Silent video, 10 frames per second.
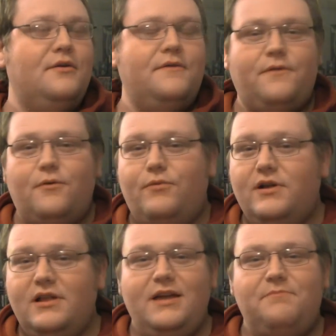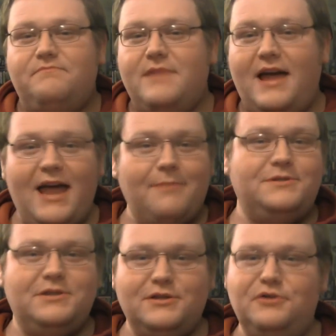for really
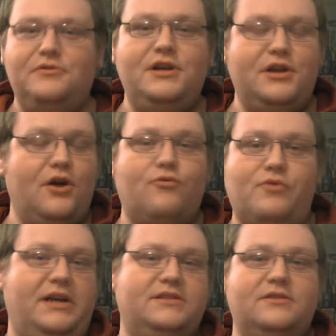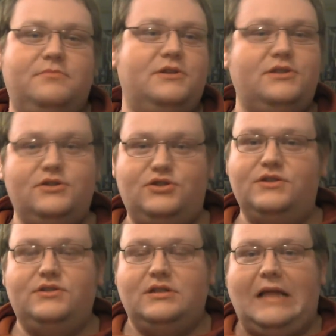absolutely no reason but to
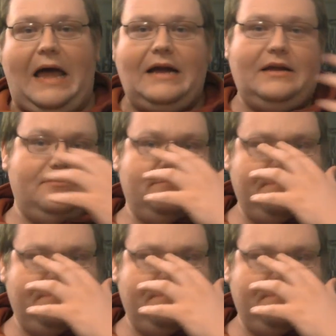just like